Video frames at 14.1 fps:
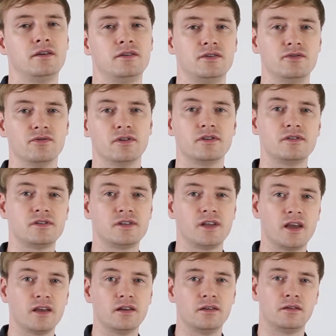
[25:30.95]
Do you
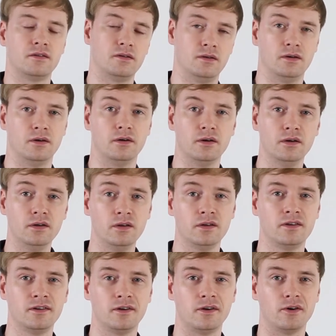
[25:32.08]
understand? Huh?
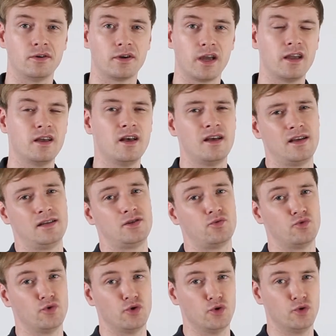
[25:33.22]
Okay, it's
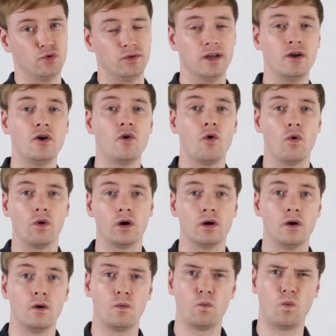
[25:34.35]
rude. Or
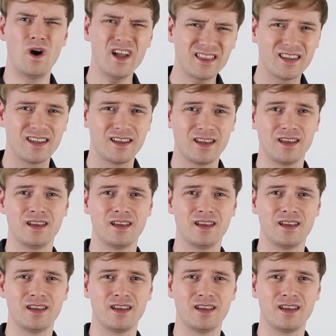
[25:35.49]
what?